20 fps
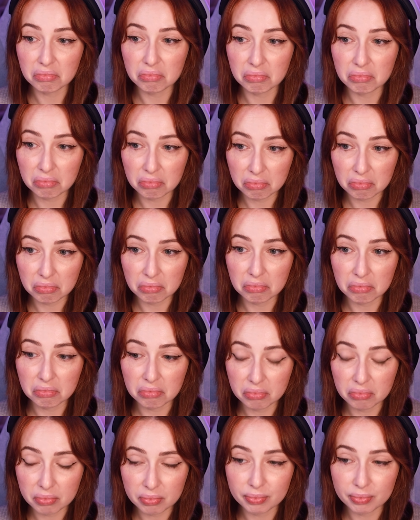But
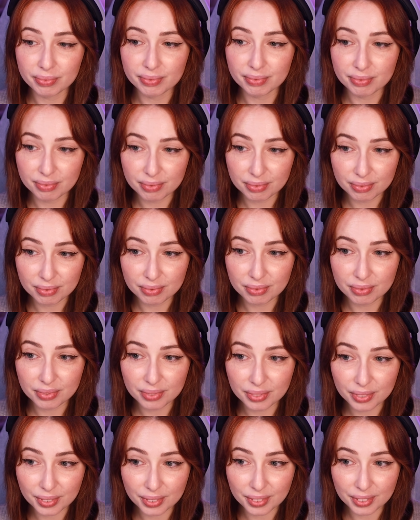customers love
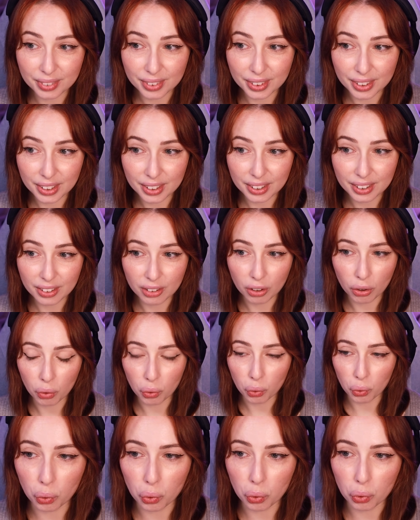the steak and
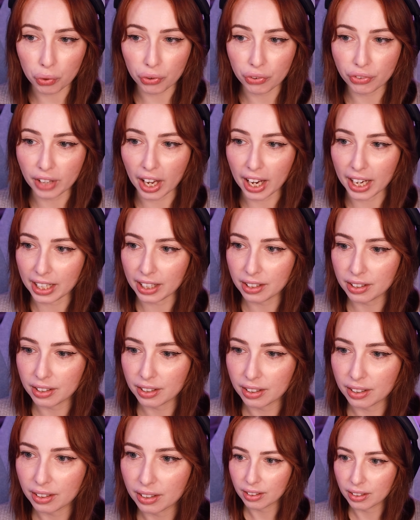truffle Ooh, taters. steak.
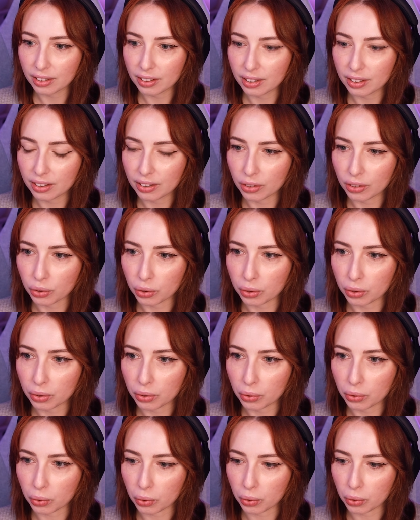Wow, those
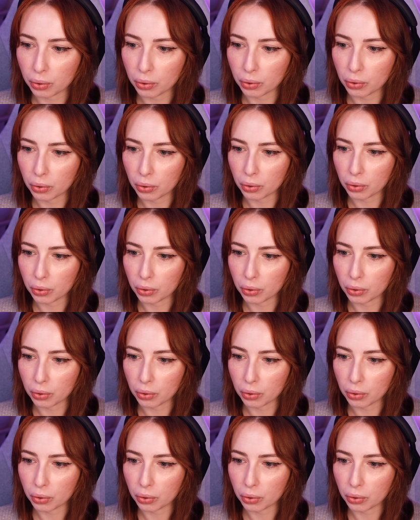sound yummy.